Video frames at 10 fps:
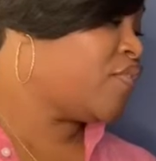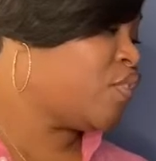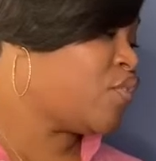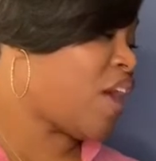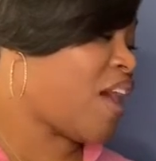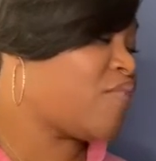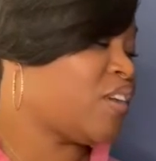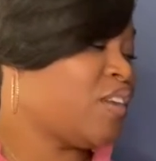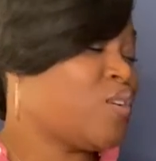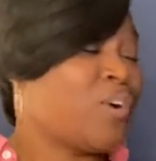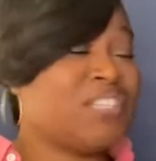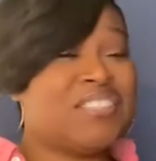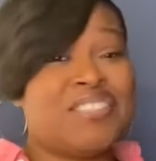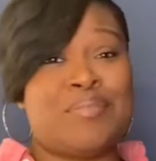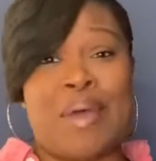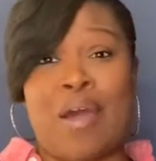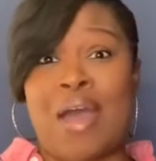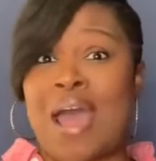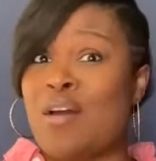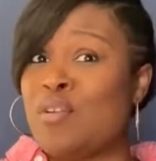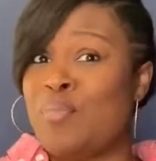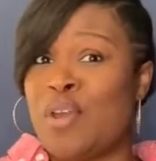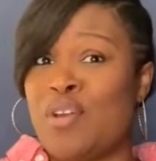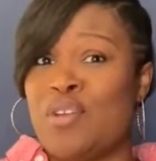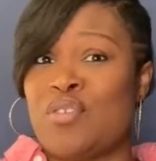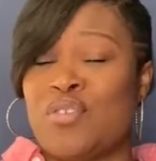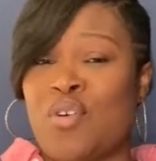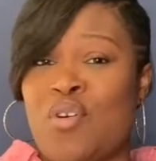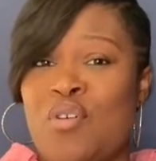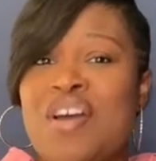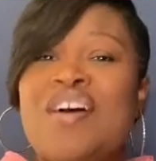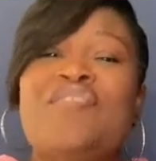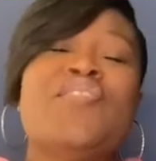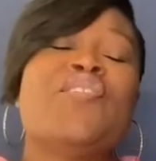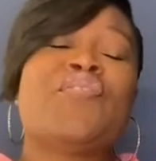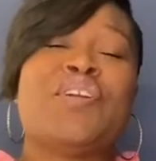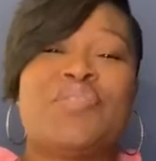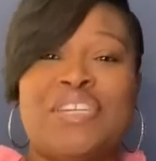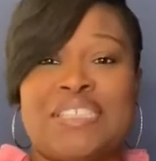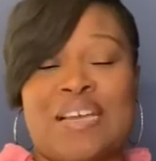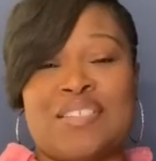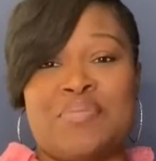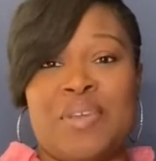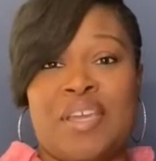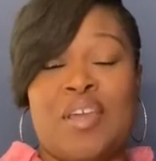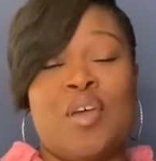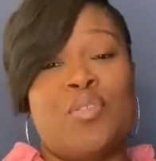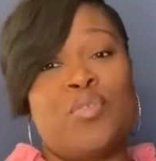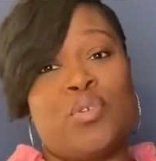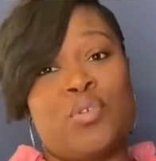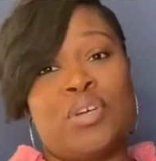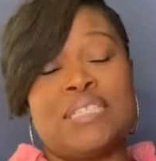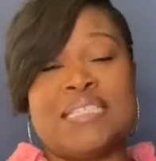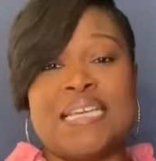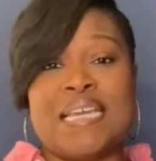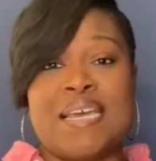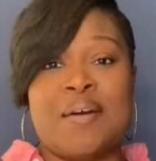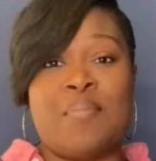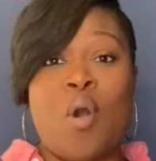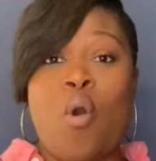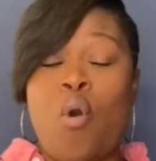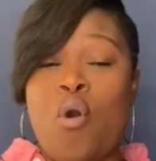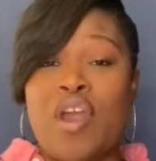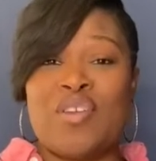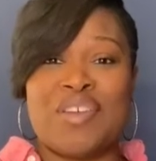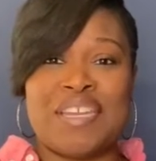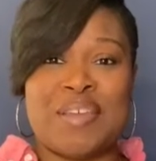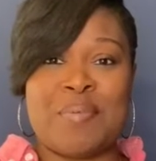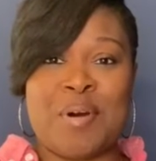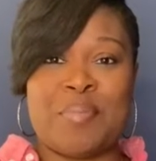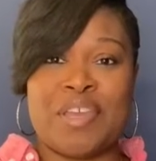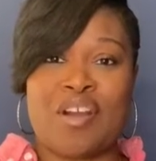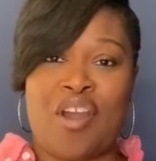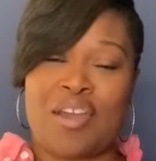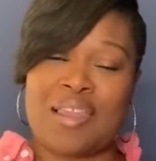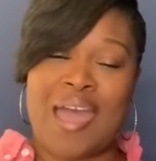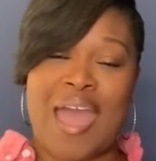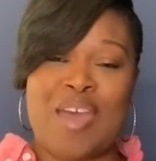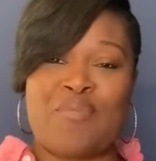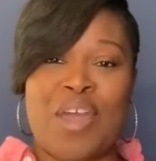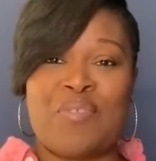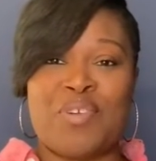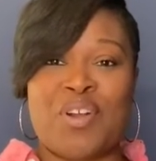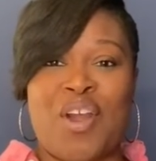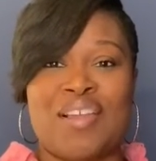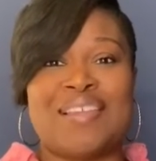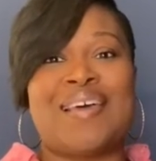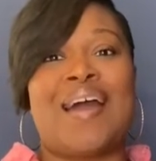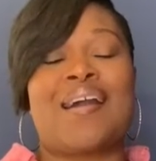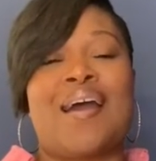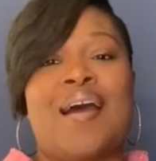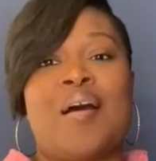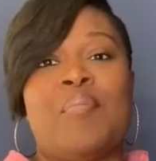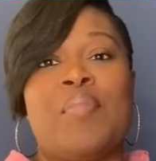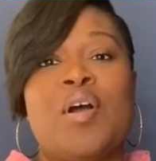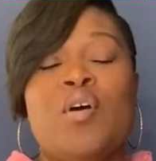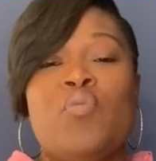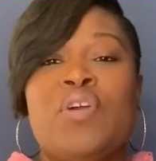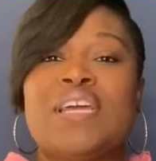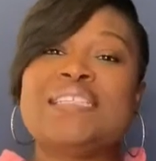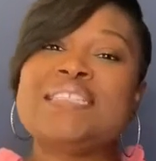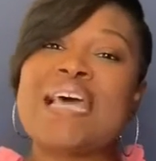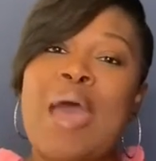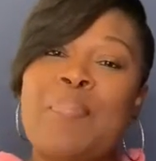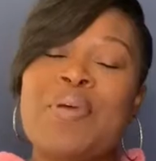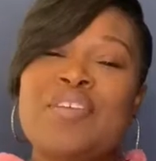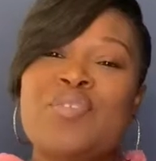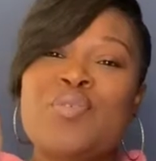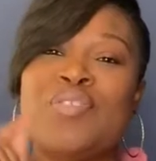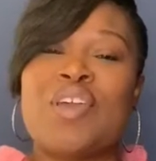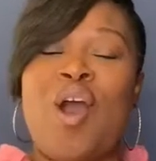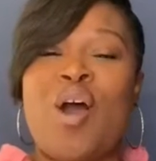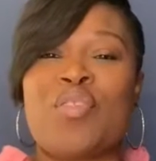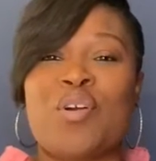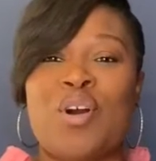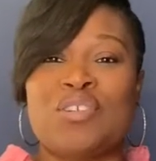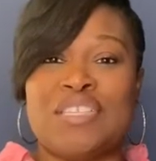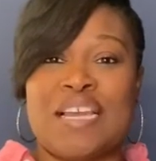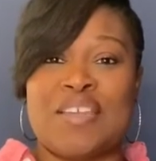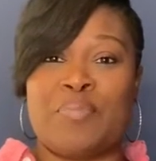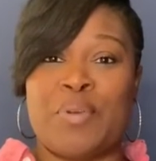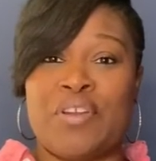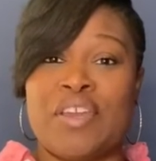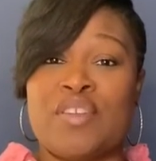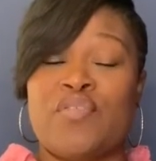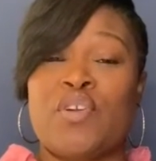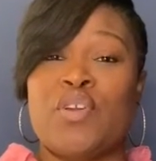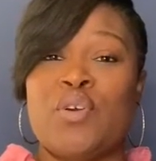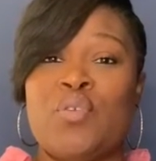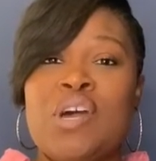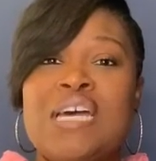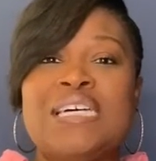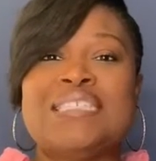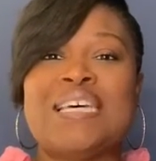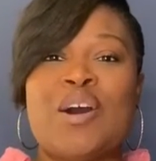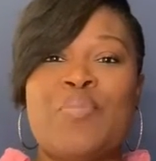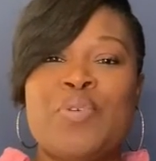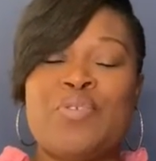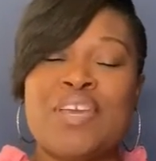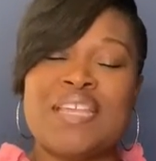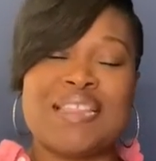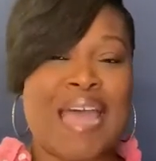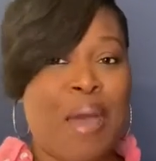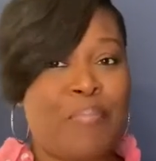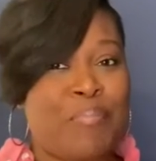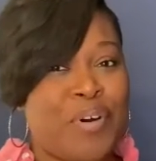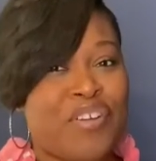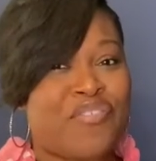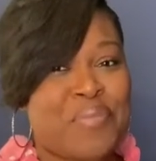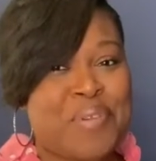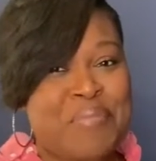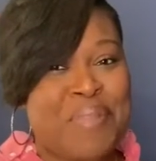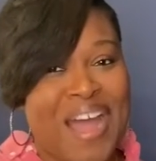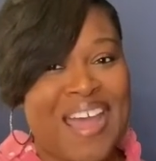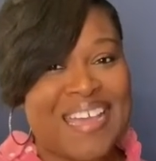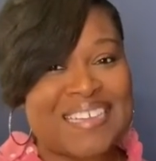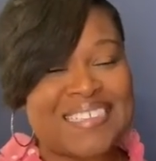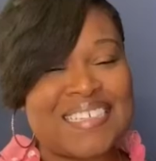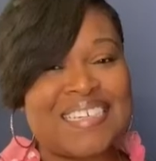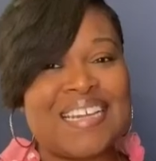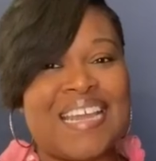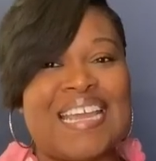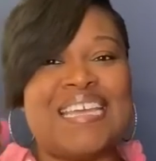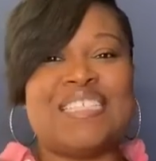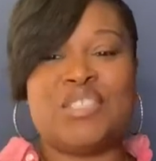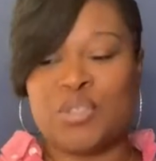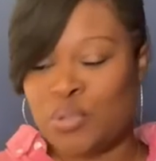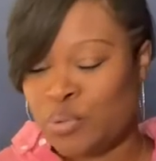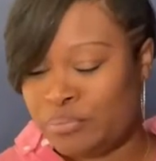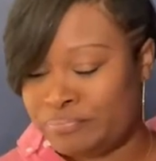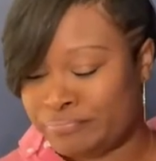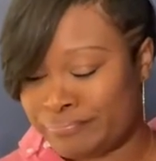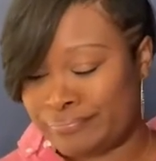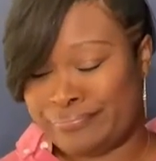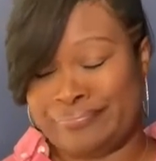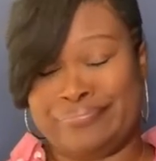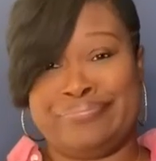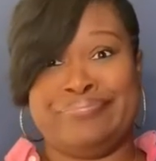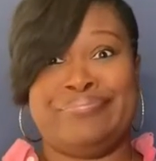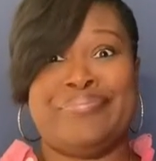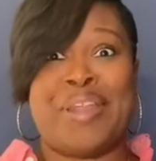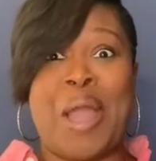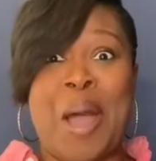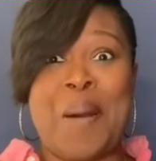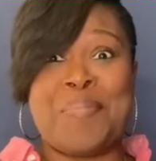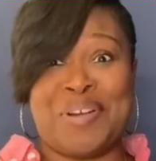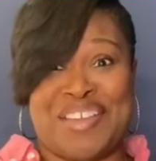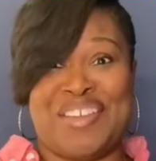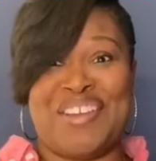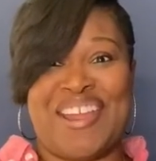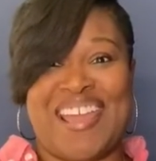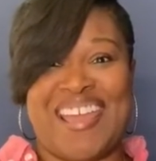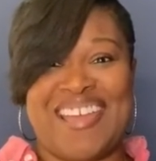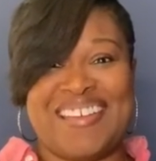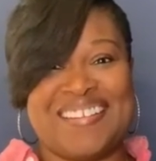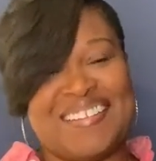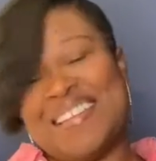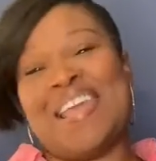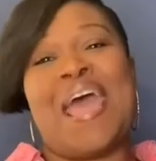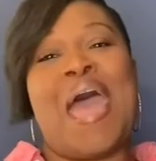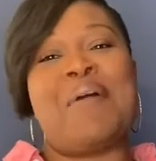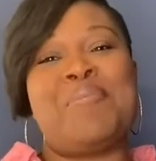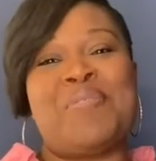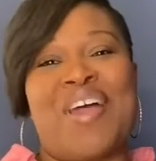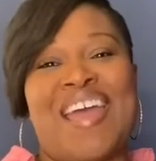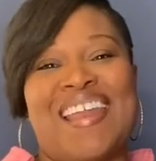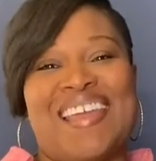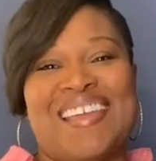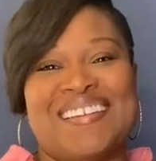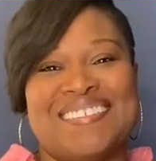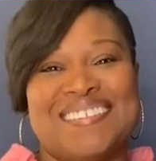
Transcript: you have any questions about how to bear your soul, feel free to reach out to me through DM, or you can email me, carla@writewithcarla.com. We can tap into the author coaching experience for you to help you get that book from your mind into a book in your hand. Happy writing.